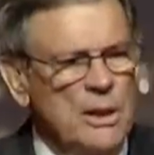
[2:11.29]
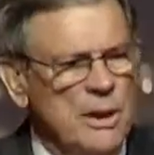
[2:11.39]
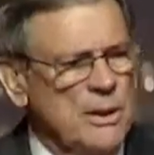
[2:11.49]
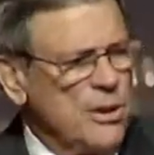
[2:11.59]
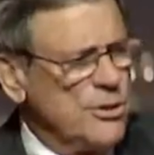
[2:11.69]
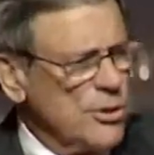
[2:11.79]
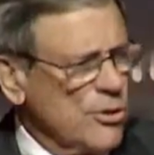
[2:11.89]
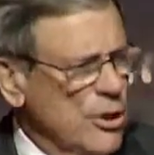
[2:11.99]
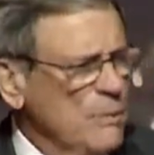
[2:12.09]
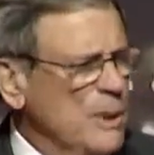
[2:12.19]
that the
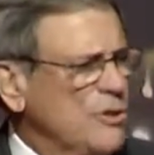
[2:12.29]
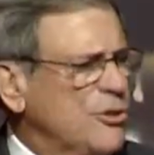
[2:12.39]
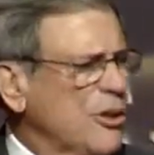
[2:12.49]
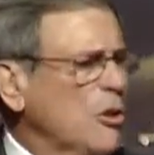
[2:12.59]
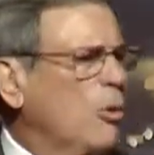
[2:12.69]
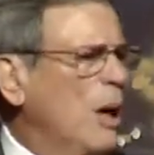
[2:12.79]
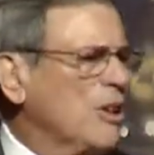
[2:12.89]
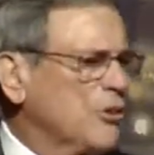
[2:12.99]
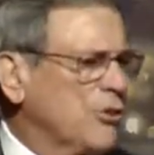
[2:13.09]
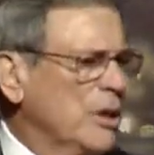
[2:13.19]
jury be
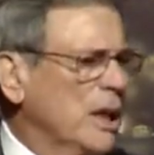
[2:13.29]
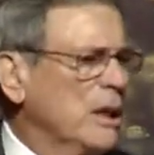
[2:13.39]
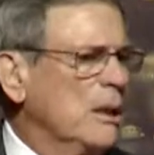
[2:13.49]
sequestered in